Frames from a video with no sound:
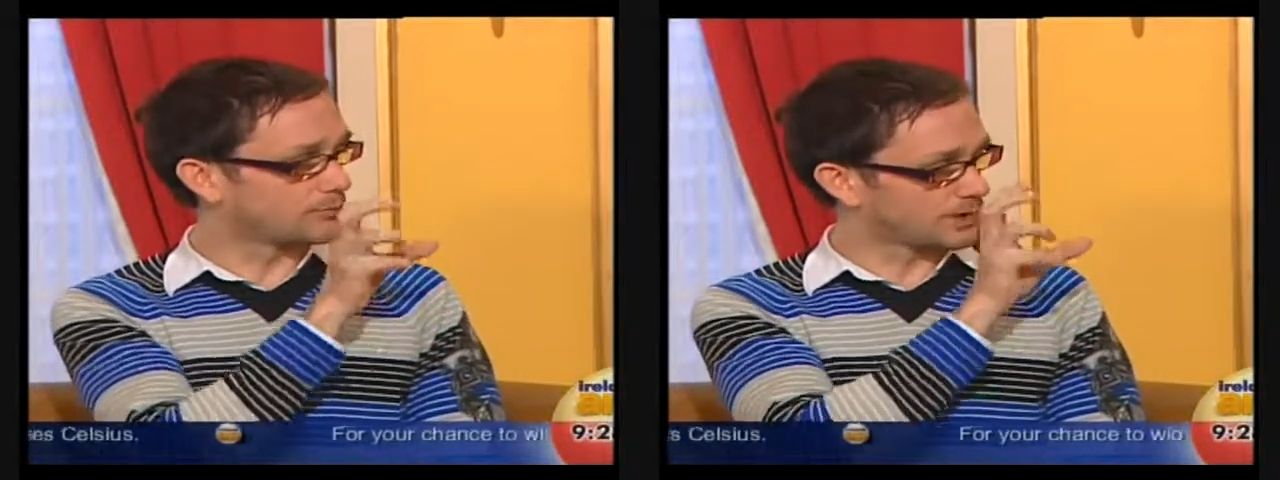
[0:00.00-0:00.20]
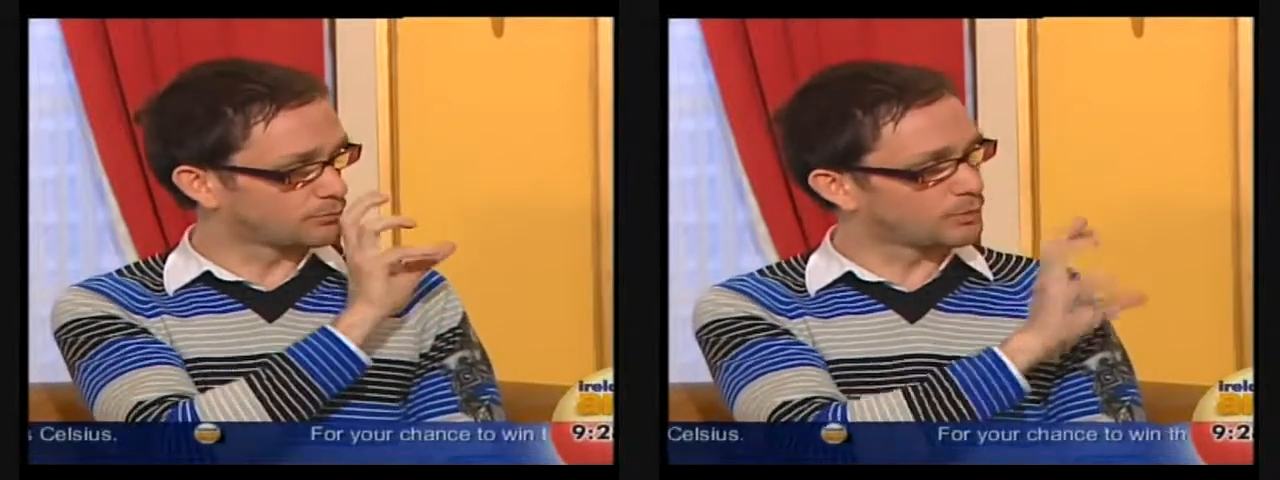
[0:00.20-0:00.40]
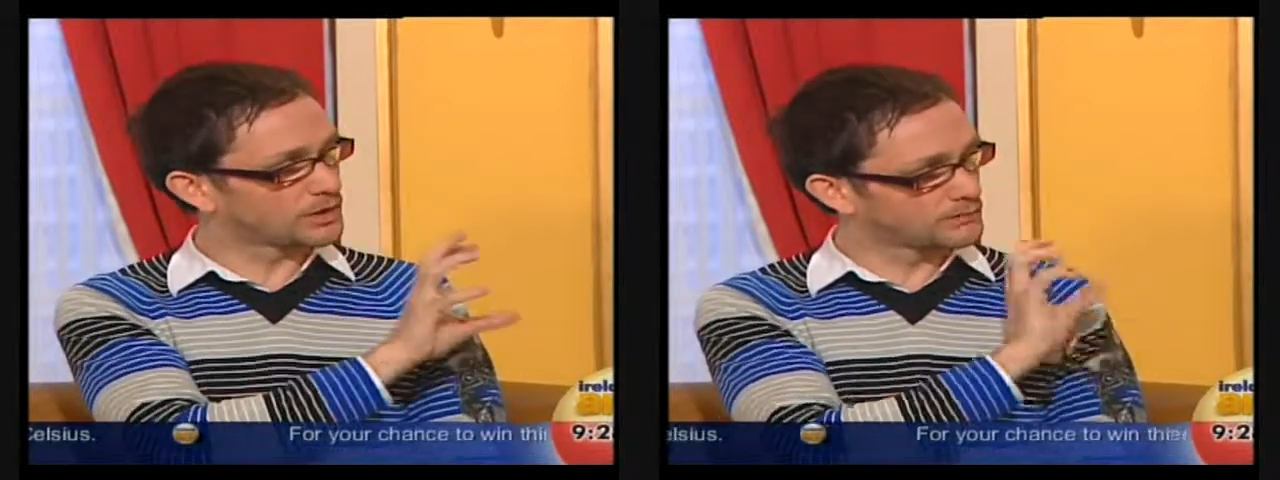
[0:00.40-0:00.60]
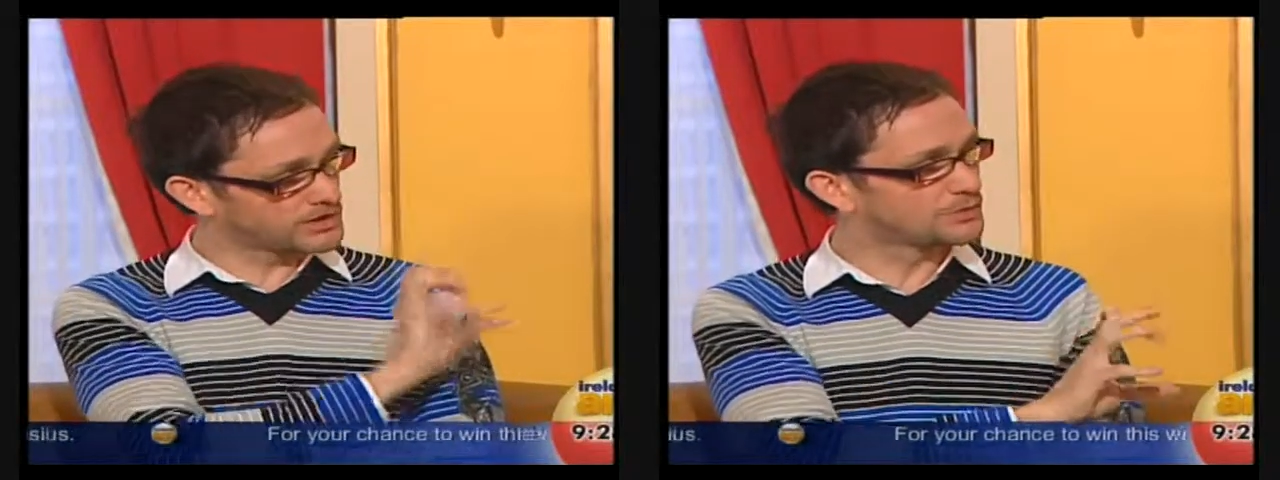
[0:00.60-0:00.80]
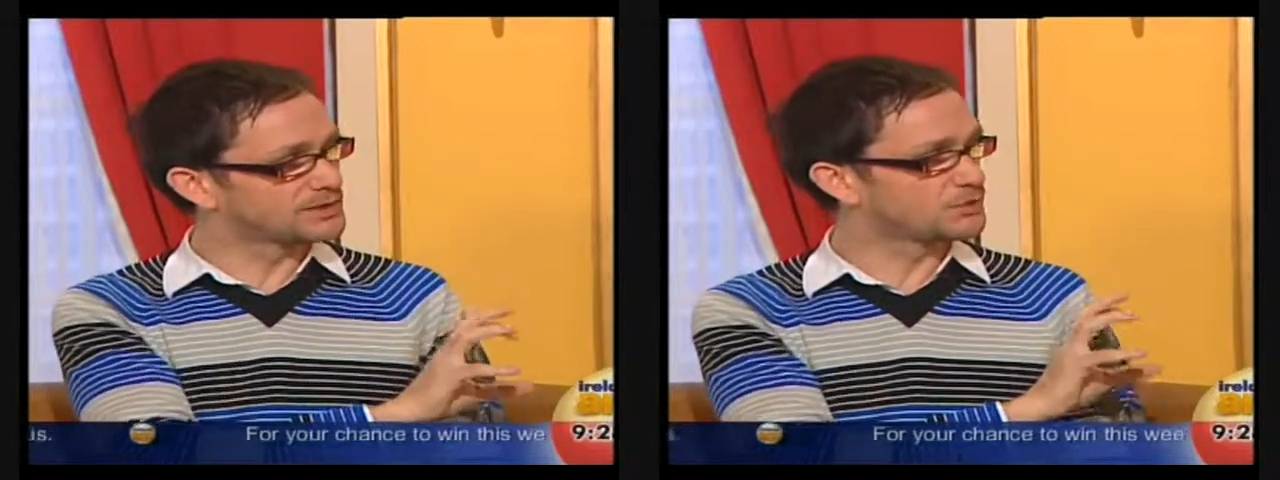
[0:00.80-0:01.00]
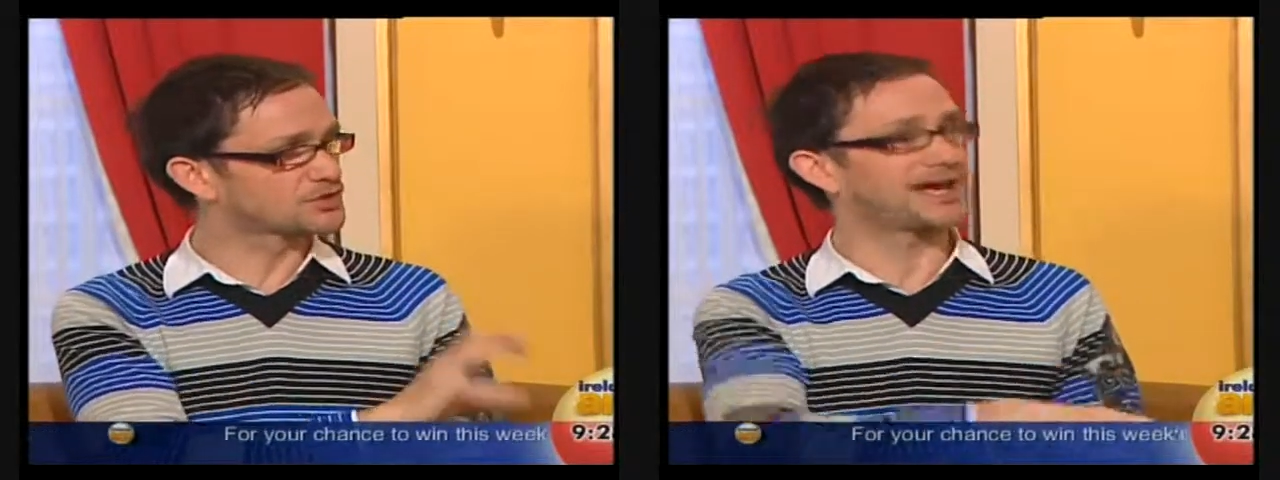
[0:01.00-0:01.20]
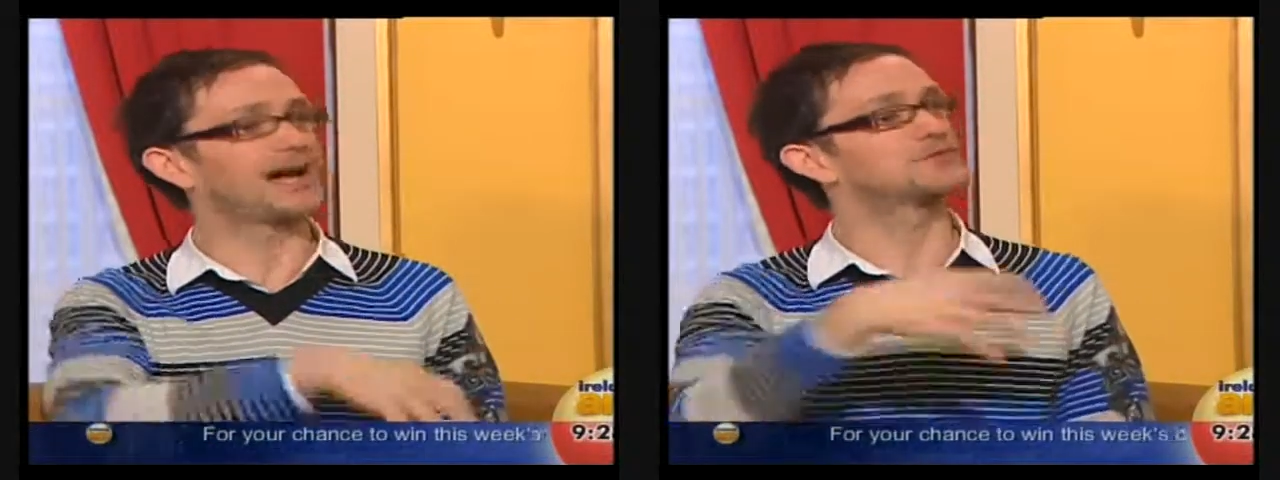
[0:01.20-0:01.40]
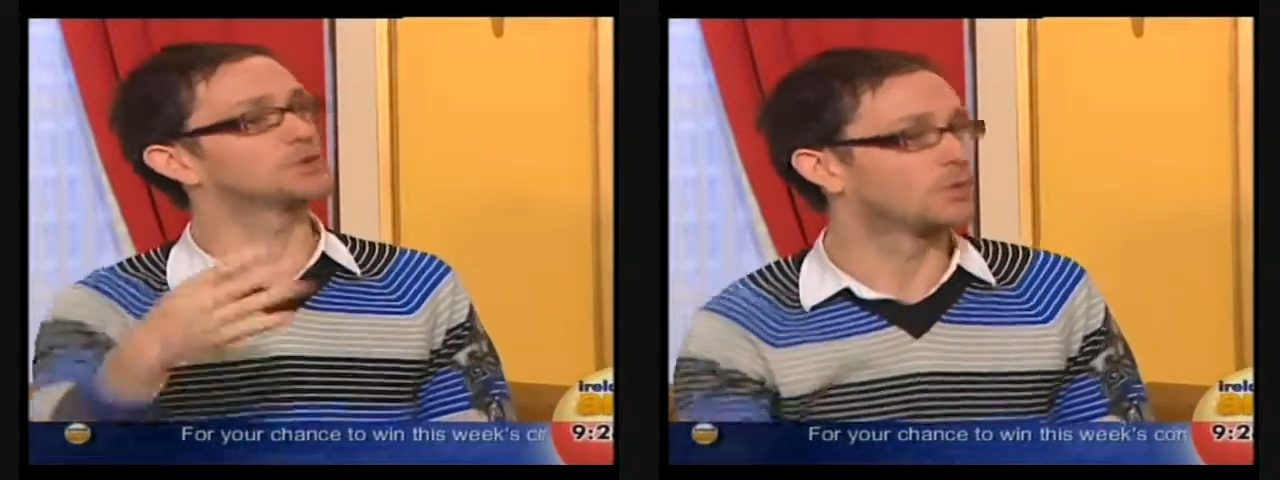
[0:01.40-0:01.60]
and whenever you read the books, you
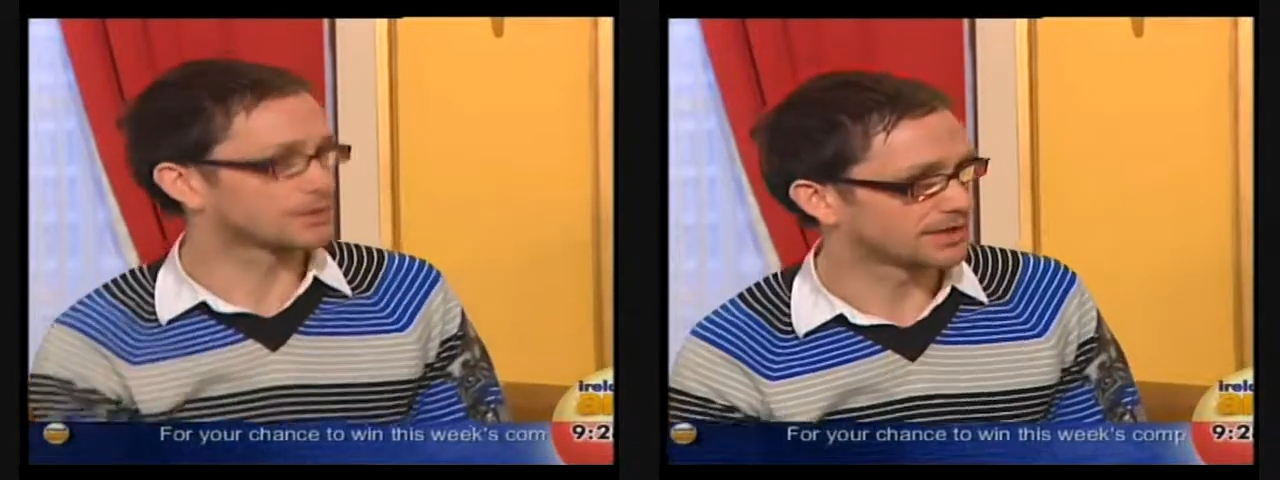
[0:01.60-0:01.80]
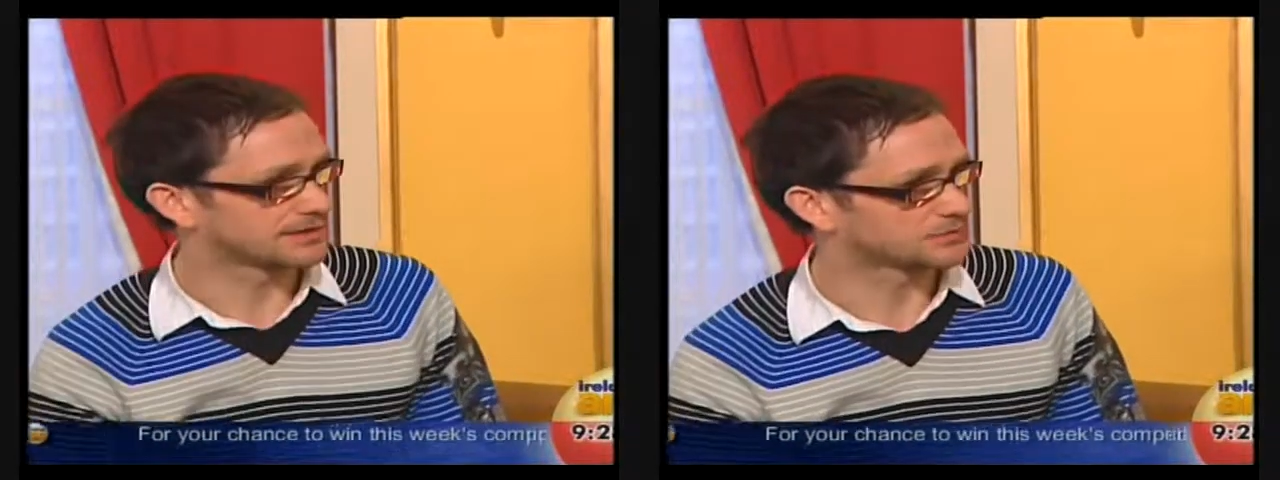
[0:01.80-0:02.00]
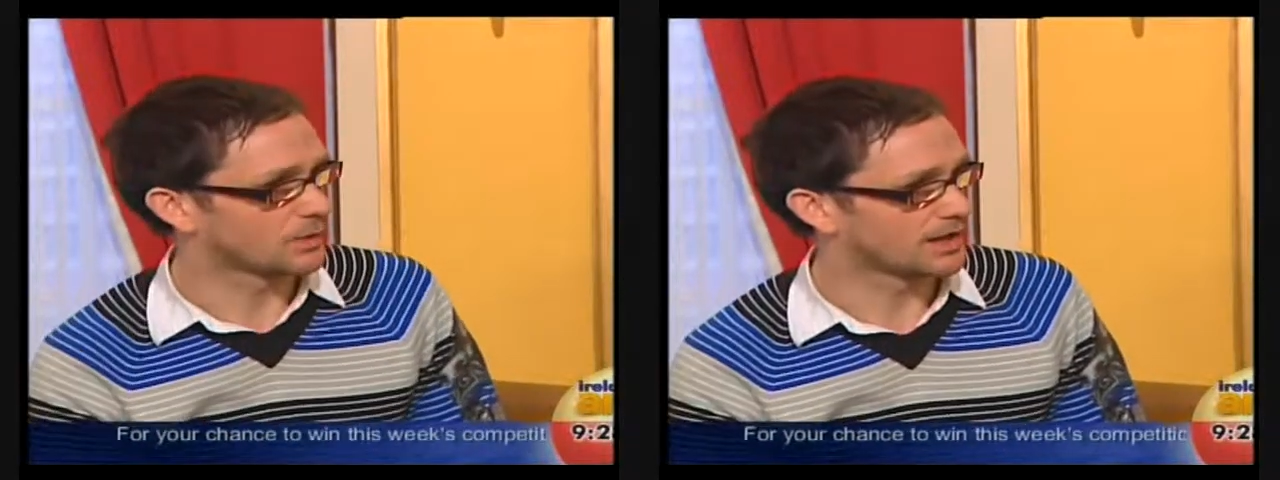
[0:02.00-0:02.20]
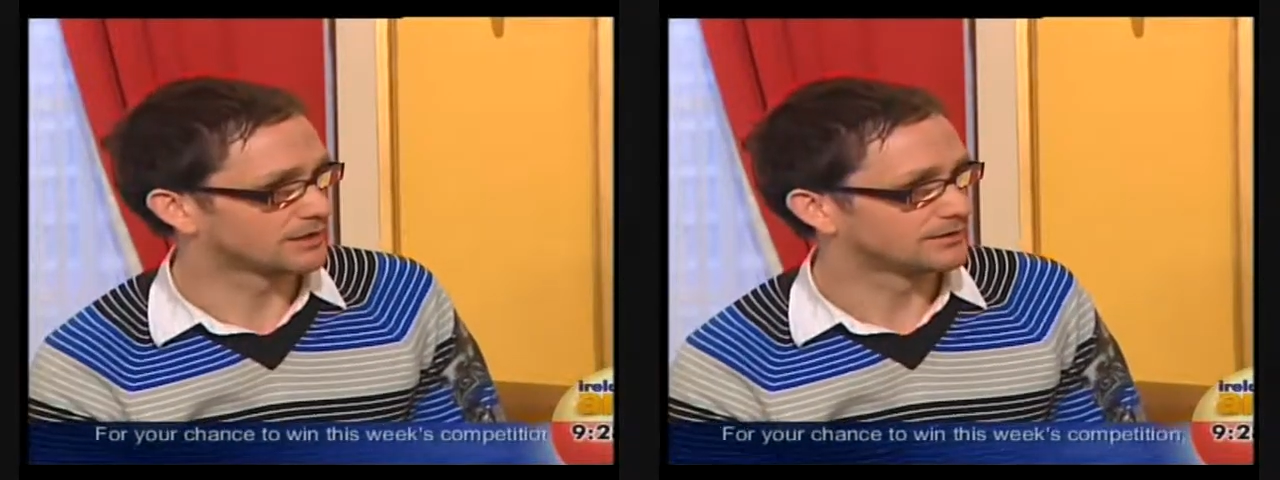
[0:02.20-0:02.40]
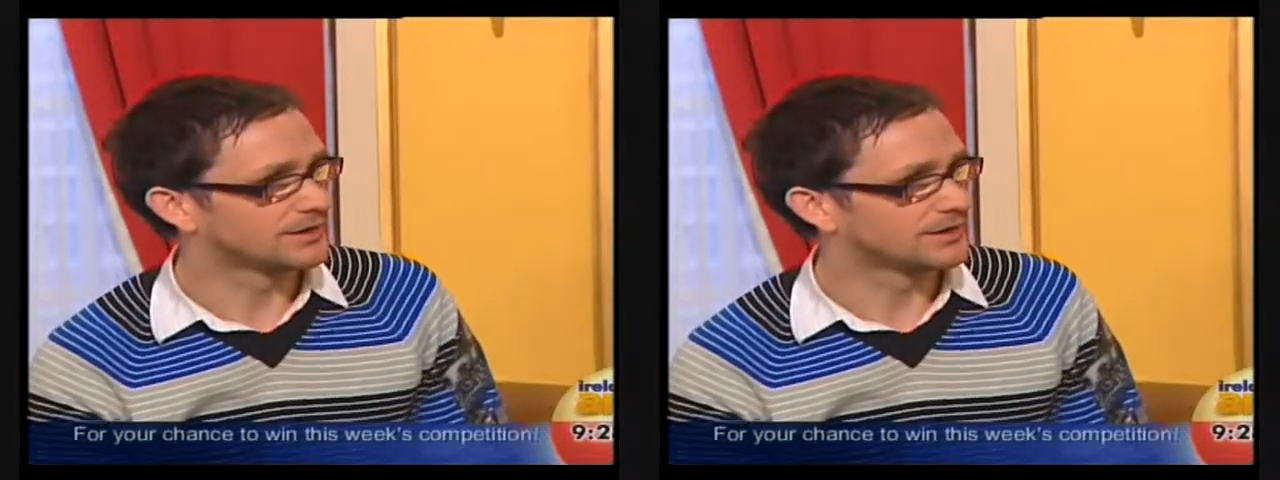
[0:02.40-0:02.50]
have to go online as well. Okay.